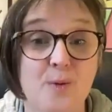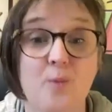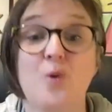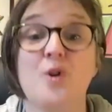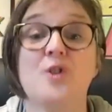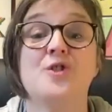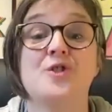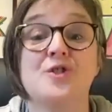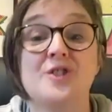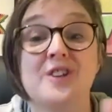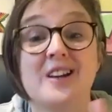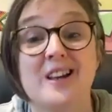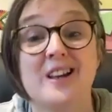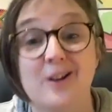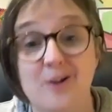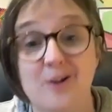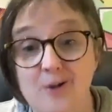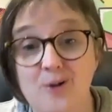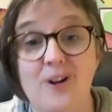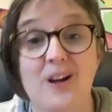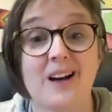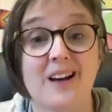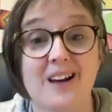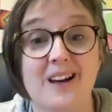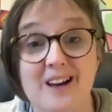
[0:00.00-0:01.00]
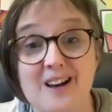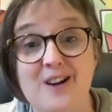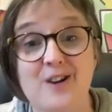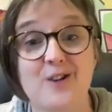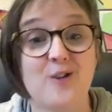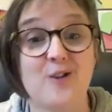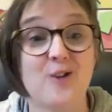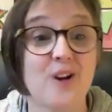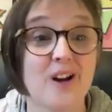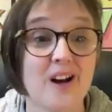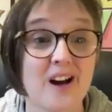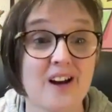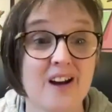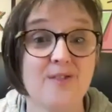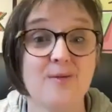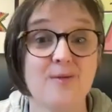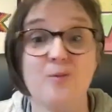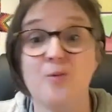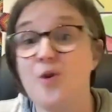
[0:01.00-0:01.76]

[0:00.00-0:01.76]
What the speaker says: What does it look like in your life?